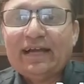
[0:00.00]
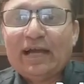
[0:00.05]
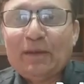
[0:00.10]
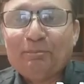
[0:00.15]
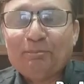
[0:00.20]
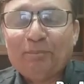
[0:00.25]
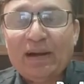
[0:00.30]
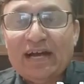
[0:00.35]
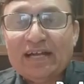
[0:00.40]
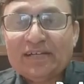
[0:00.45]

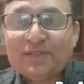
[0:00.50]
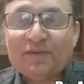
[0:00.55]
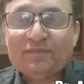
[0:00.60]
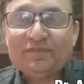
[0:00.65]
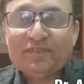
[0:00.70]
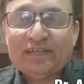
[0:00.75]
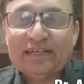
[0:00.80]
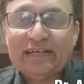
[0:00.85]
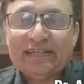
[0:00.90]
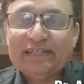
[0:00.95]
a part
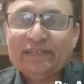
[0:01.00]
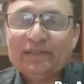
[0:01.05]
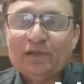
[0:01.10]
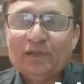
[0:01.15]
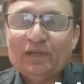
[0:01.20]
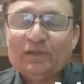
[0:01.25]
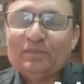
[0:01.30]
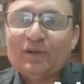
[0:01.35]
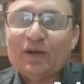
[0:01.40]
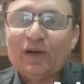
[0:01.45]
of
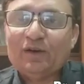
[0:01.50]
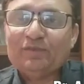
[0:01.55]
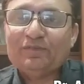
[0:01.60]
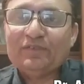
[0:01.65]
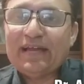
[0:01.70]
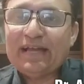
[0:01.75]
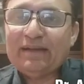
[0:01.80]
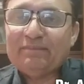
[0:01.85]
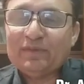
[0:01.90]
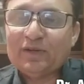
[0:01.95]
curriculum
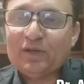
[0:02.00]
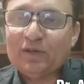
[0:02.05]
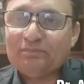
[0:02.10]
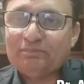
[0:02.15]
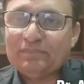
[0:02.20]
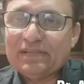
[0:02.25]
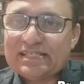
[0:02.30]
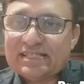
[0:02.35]
of MCOM